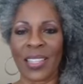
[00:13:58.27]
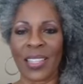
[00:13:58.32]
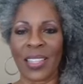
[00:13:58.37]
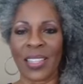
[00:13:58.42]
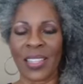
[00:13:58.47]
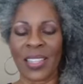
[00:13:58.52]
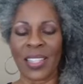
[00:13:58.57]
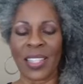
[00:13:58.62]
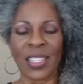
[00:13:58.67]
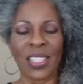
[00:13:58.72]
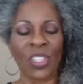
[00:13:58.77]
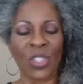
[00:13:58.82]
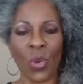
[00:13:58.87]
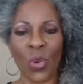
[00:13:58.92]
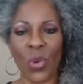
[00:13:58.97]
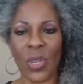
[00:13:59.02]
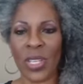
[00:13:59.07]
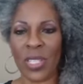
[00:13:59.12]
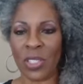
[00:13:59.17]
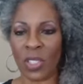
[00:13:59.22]
This
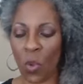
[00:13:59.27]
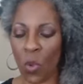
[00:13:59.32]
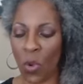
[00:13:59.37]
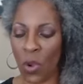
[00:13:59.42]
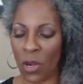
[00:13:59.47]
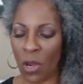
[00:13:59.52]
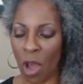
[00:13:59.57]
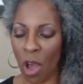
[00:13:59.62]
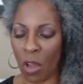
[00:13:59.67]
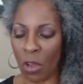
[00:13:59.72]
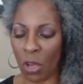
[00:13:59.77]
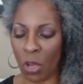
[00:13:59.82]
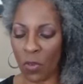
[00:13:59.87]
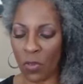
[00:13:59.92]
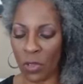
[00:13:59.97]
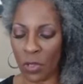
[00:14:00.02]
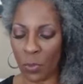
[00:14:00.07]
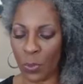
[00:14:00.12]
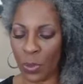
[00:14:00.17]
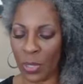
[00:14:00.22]
story is going all
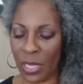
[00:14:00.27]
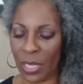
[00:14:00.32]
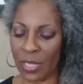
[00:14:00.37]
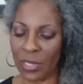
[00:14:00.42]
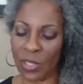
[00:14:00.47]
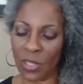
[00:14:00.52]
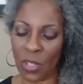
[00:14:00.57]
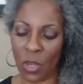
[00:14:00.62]
over the place.